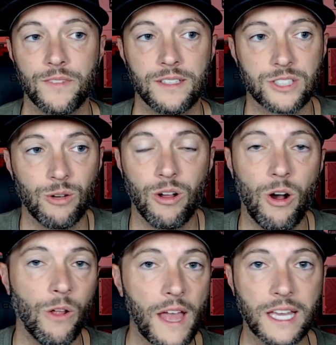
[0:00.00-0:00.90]
So
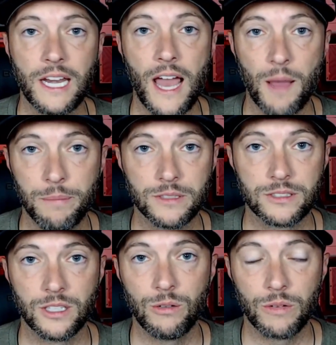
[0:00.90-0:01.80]
all that can happen.
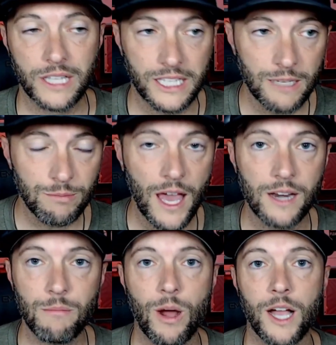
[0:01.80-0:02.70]
So keep that
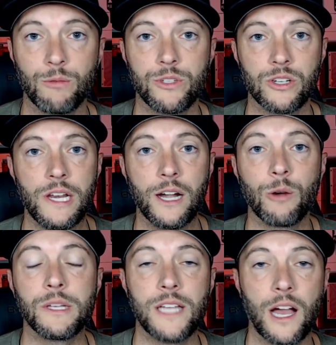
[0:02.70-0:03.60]
in mind when you're narrowing